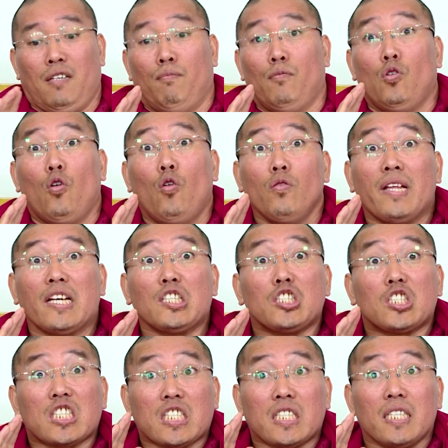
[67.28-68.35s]
the more that
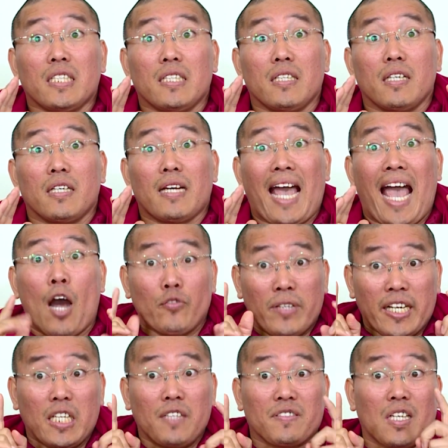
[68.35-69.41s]
you see how
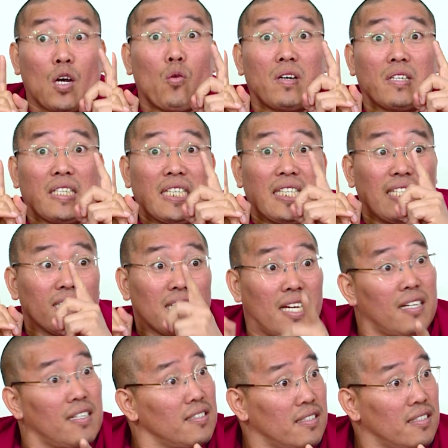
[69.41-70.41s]
negative someone is,